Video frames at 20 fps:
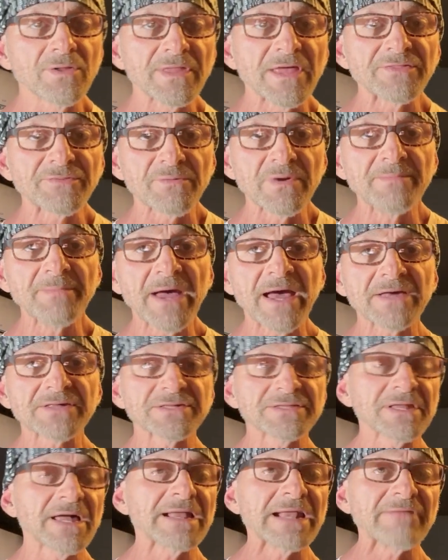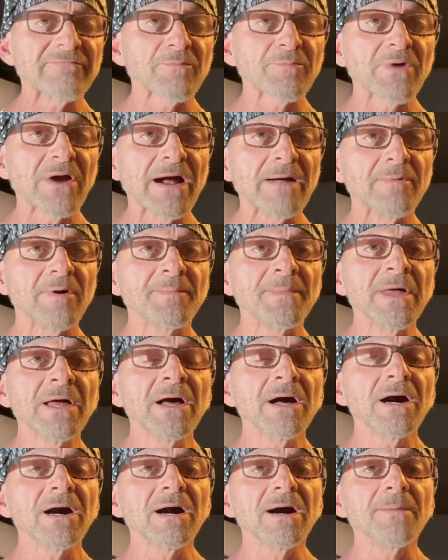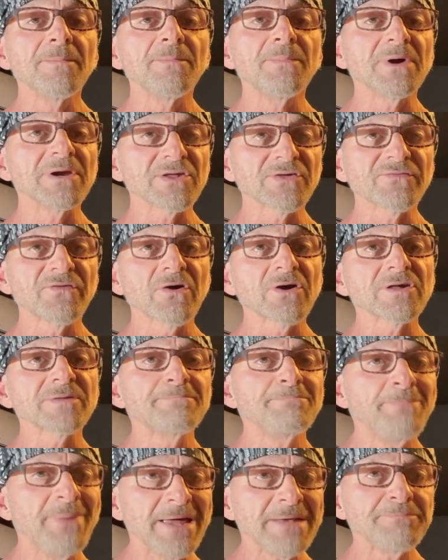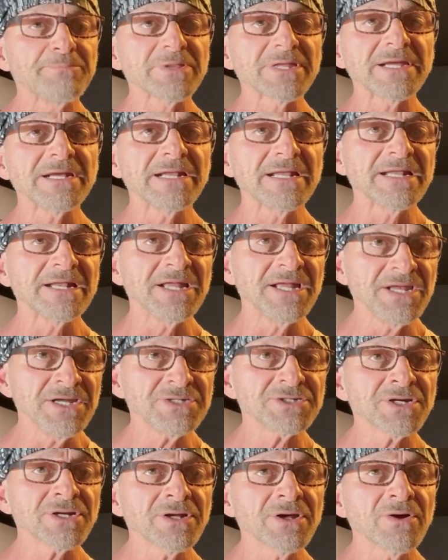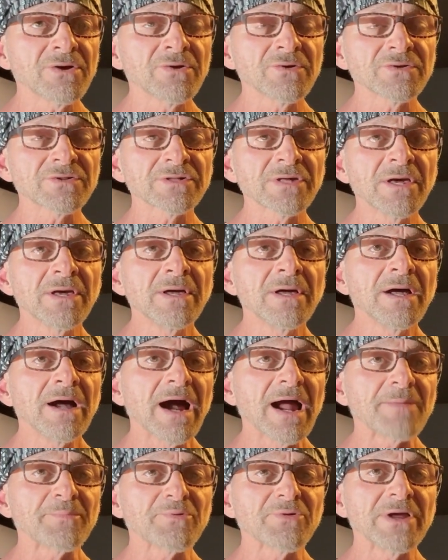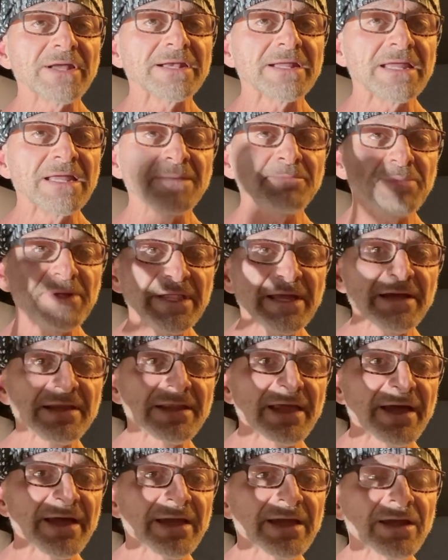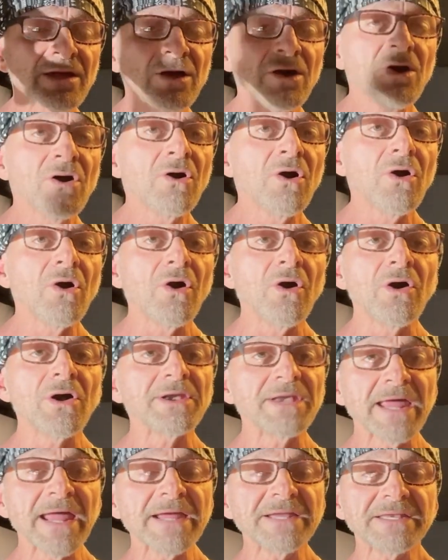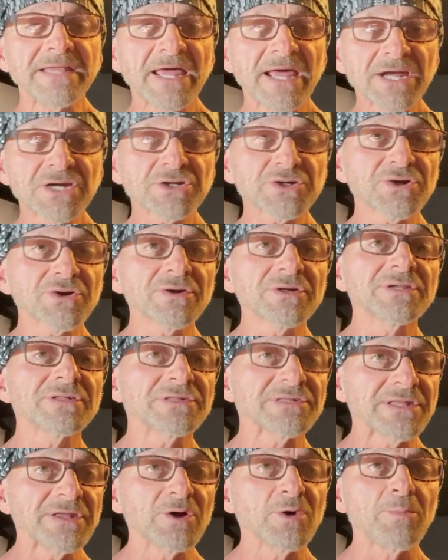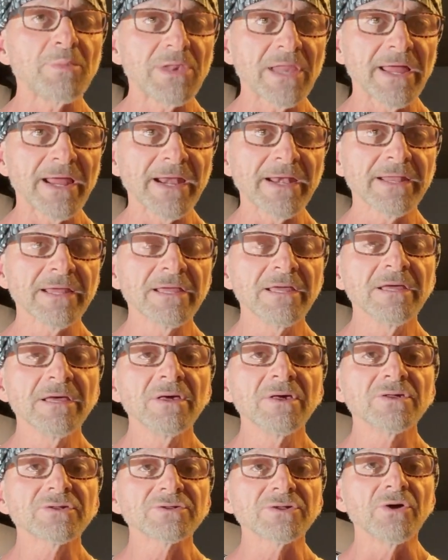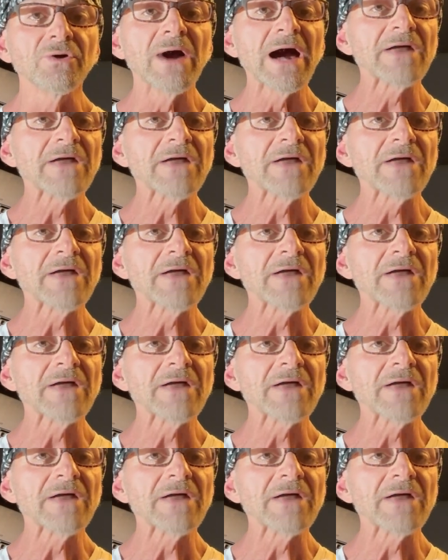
3 Max and not have a problem. But as far as bed plate adhesion goes, I print NPLA on a textured steel plate. So how